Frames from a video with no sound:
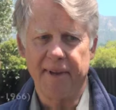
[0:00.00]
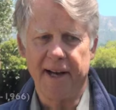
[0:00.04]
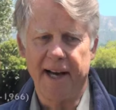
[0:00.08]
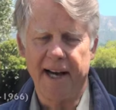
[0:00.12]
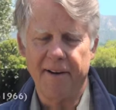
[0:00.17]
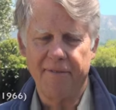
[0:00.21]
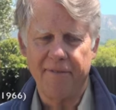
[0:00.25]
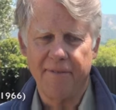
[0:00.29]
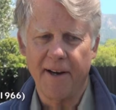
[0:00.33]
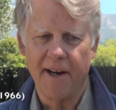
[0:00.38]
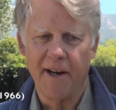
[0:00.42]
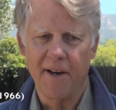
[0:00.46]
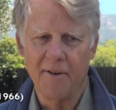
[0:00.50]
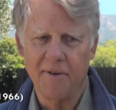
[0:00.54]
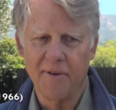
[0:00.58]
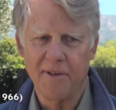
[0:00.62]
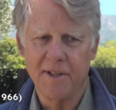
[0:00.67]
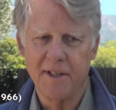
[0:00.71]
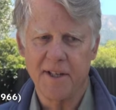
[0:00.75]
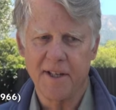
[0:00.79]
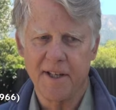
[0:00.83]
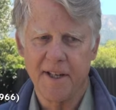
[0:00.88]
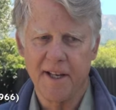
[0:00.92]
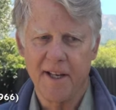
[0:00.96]
I
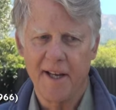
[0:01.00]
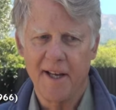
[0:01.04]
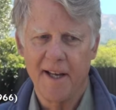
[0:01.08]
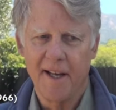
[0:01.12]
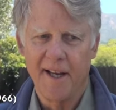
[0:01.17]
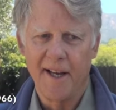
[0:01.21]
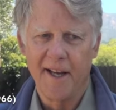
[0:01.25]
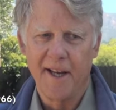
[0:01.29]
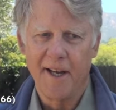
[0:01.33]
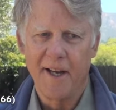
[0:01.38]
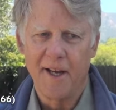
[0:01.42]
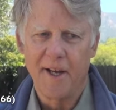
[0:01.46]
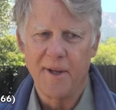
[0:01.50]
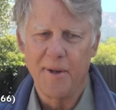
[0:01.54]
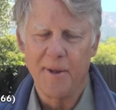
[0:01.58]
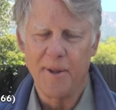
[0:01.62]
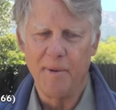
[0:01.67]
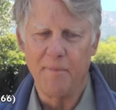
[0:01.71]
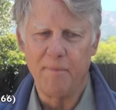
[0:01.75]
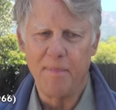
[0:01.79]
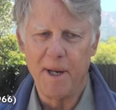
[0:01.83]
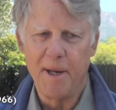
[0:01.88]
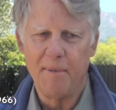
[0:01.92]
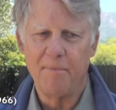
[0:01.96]
found
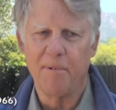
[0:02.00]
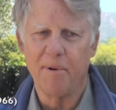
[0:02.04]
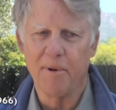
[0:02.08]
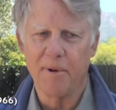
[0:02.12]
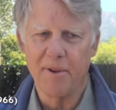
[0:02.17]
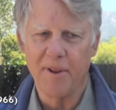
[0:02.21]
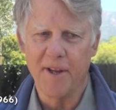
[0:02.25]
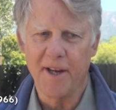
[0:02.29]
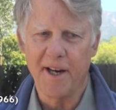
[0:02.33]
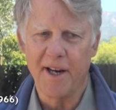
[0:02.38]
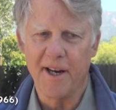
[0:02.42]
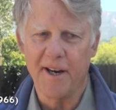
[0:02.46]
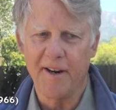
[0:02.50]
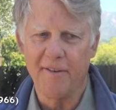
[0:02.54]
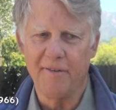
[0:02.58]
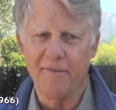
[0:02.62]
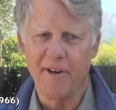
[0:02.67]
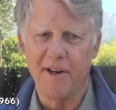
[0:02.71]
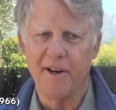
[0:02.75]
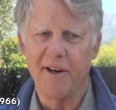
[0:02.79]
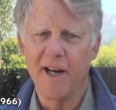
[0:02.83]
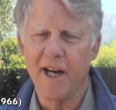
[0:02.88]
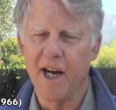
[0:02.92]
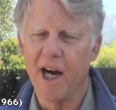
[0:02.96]
the people there
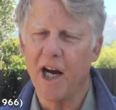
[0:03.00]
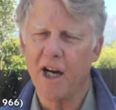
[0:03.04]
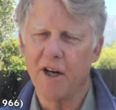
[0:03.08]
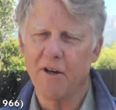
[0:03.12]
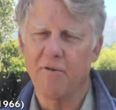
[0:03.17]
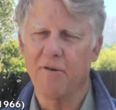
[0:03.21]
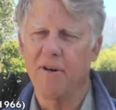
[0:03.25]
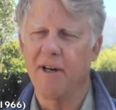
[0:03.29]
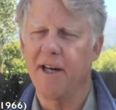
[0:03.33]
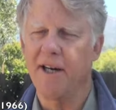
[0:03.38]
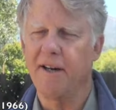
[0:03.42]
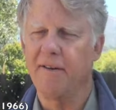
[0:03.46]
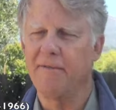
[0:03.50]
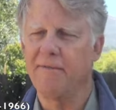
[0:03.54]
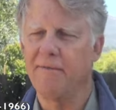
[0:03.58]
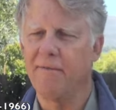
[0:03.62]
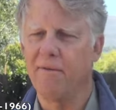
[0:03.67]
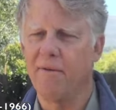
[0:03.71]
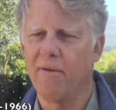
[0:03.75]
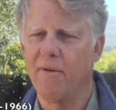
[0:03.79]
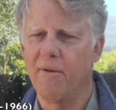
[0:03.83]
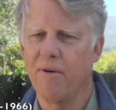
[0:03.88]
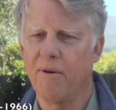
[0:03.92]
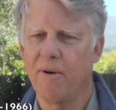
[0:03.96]
very hungry
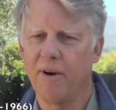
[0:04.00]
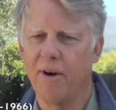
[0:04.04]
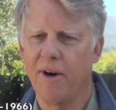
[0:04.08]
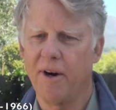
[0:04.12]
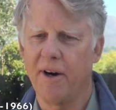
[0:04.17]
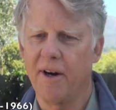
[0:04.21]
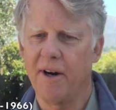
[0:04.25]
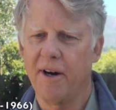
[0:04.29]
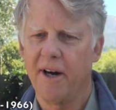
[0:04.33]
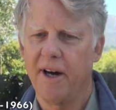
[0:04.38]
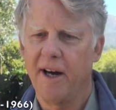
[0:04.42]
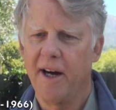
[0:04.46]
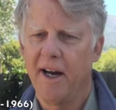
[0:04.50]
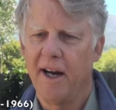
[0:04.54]
for